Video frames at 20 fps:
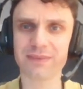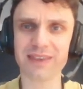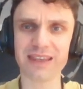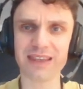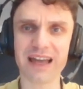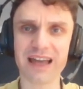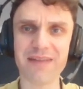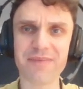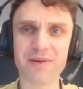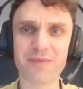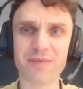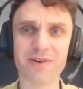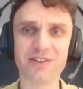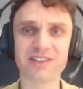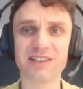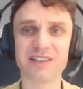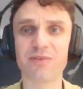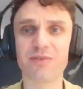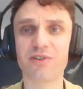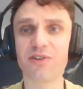I propose
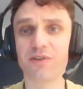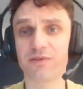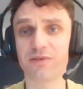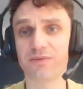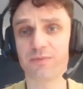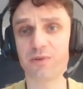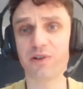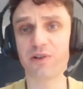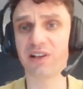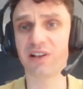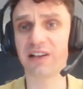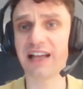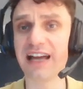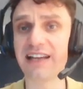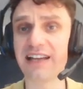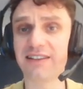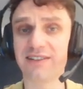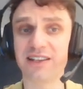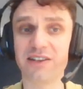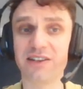the book of Paul Klein,
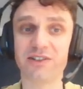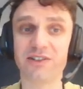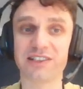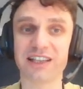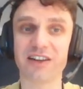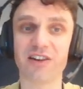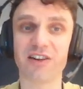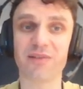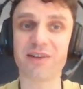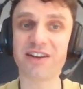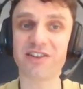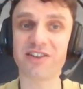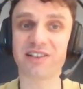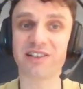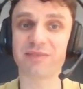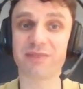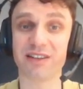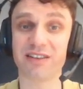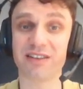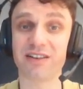The New Psychometrics,
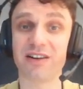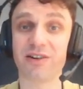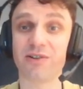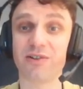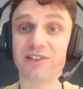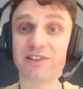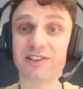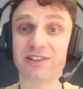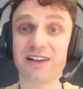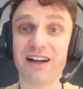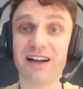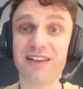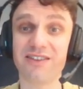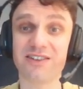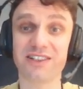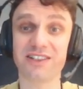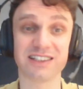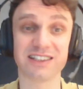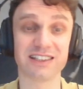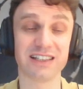but there are also
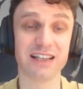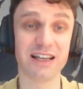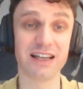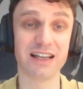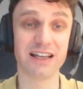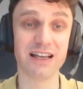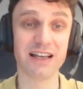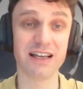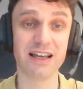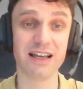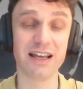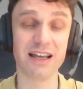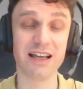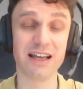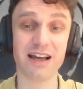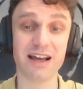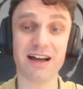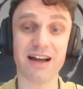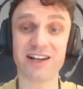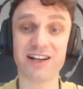others.
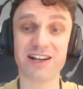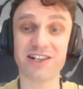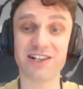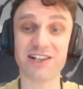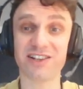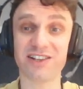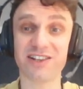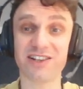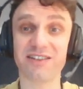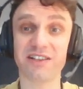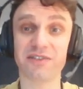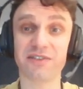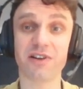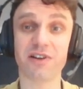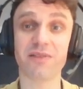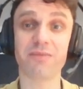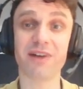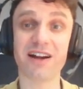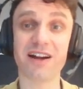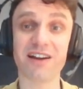In Russian, there is Ferenc
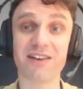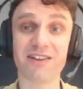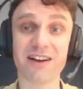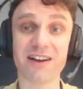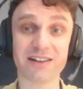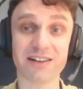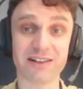Bacharach.